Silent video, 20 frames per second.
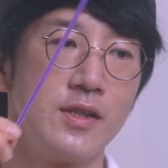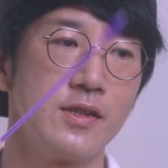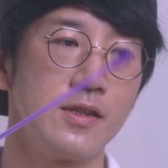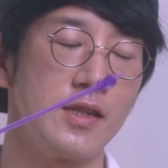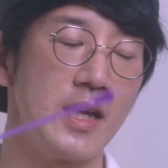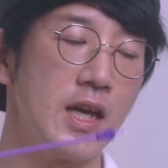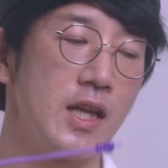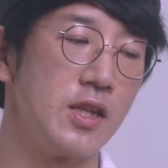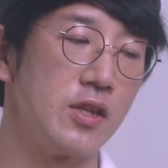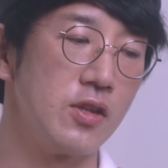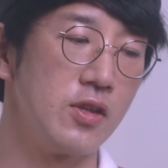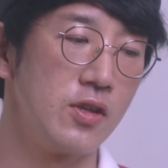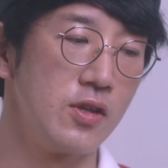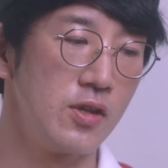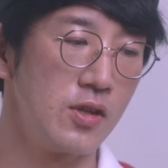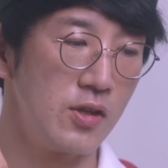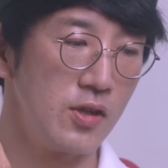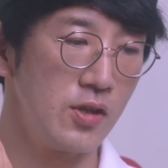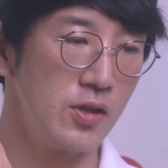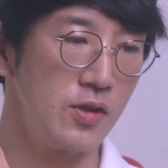Then
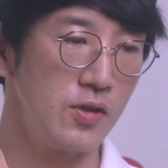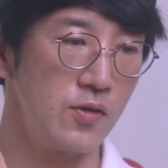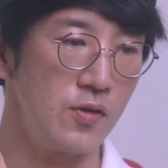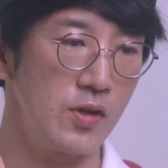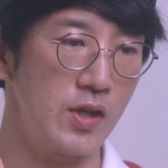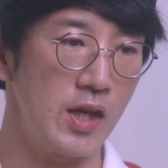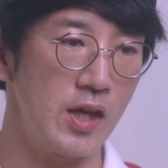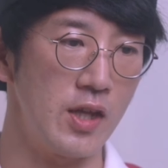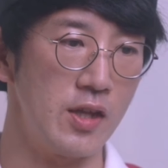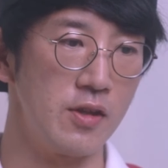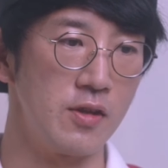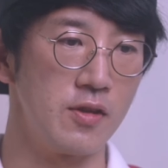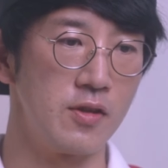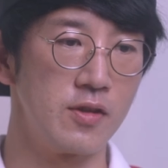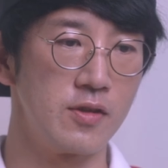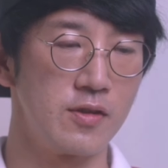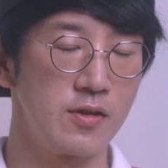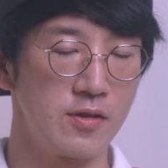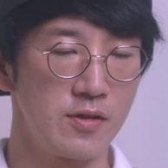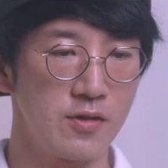you can
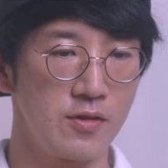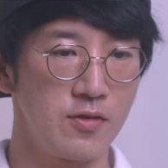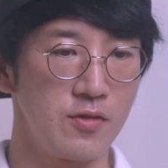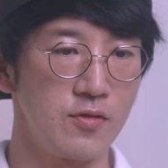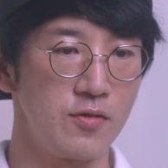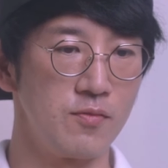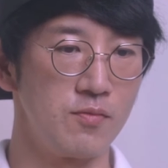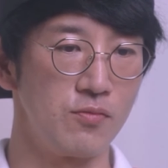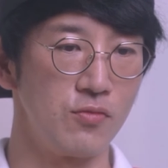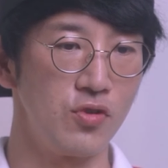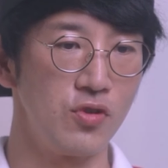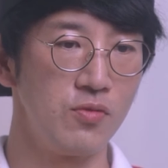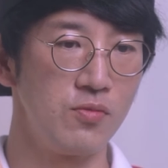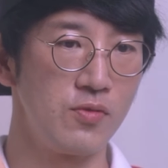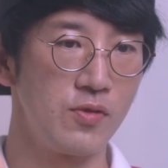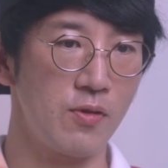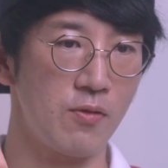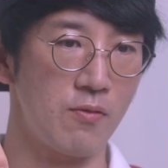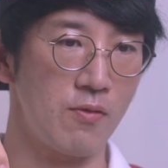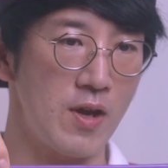
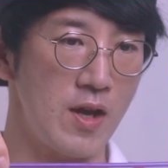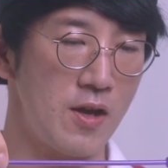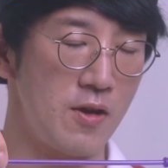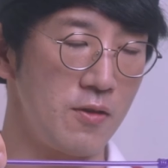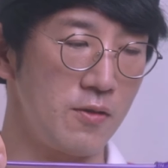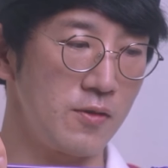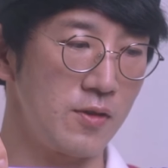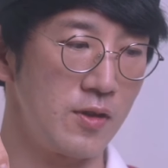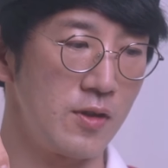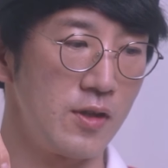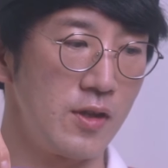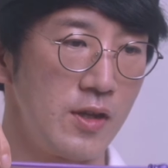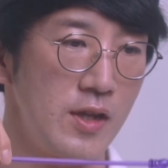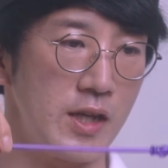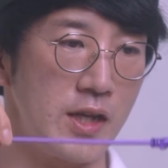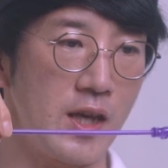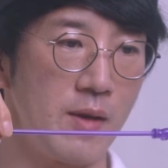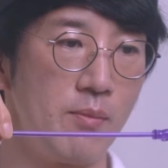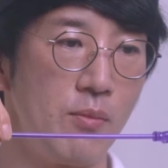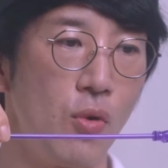move around
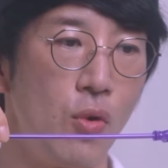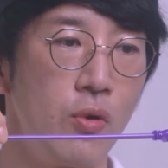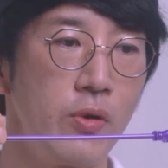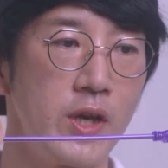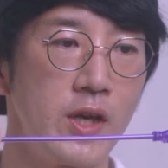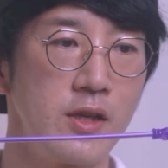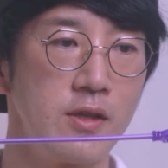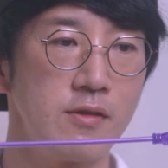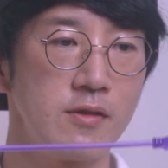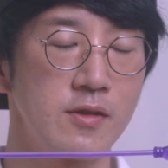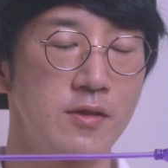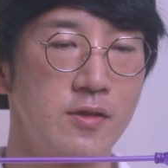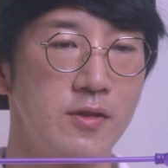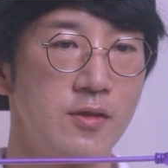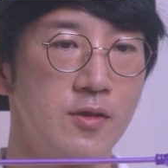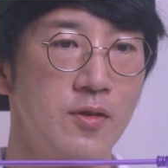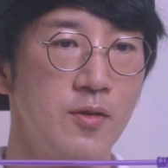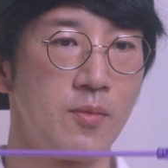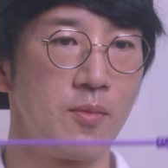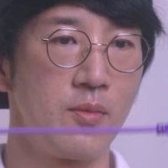like a mowing
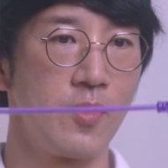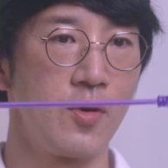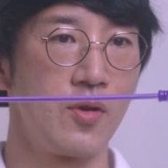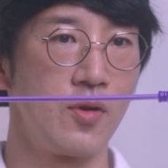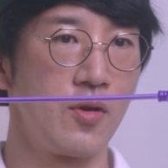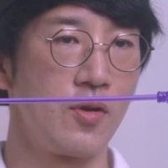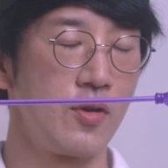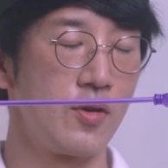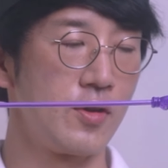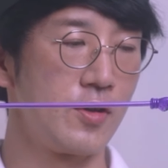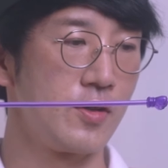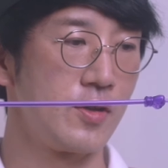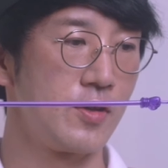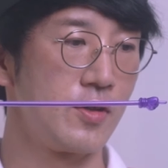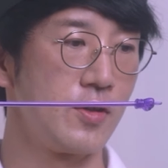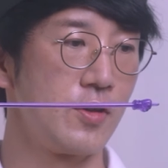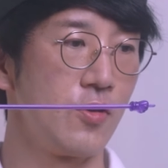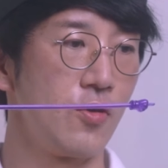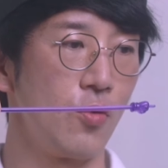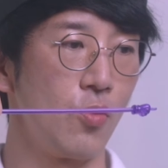
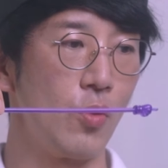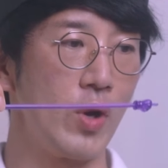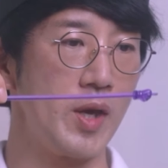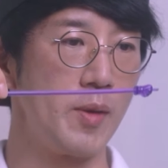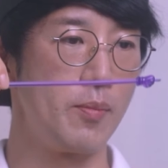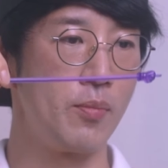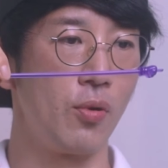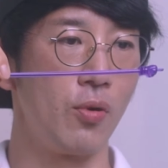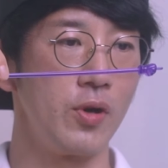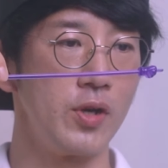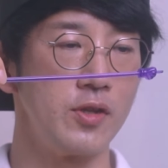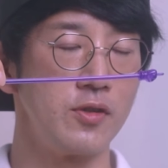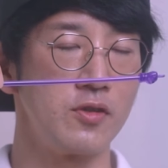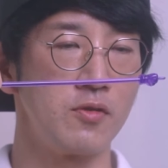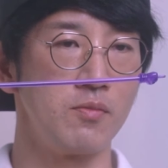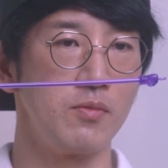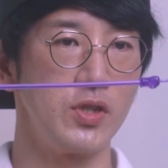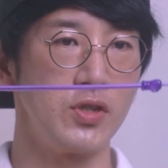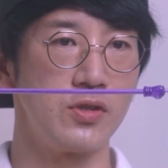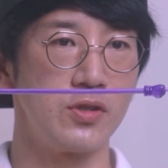
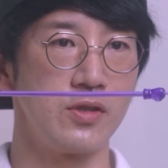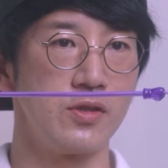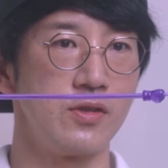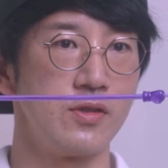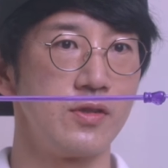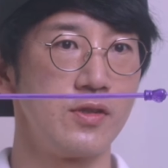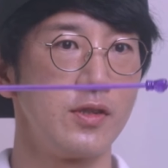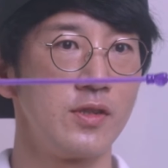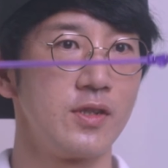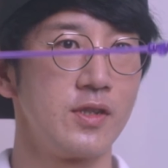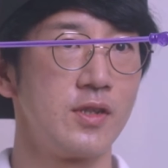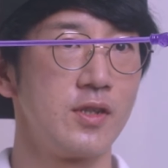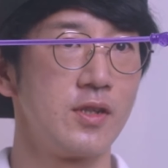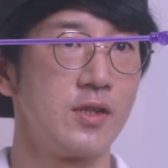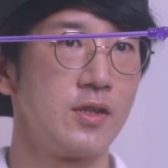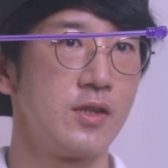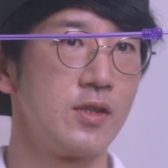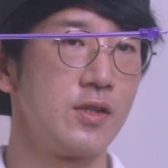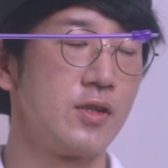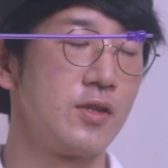waypoint missions
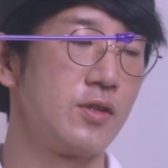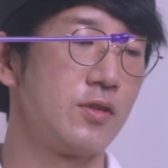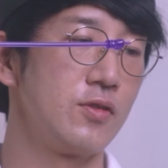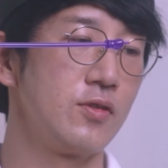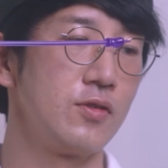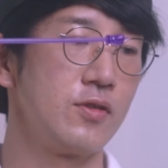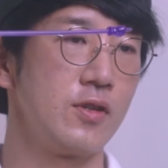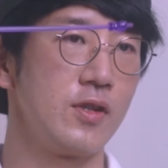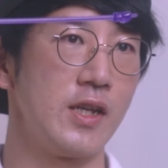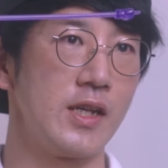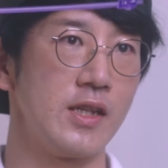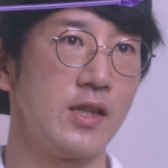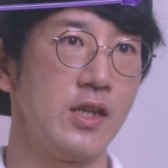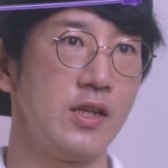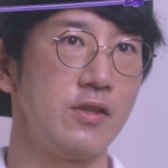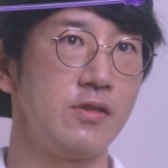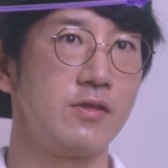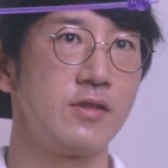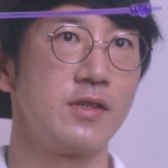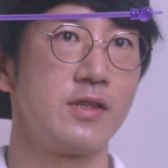like
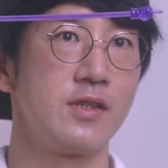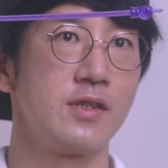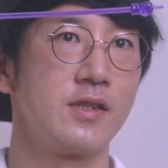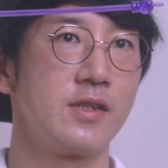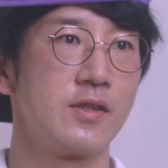this.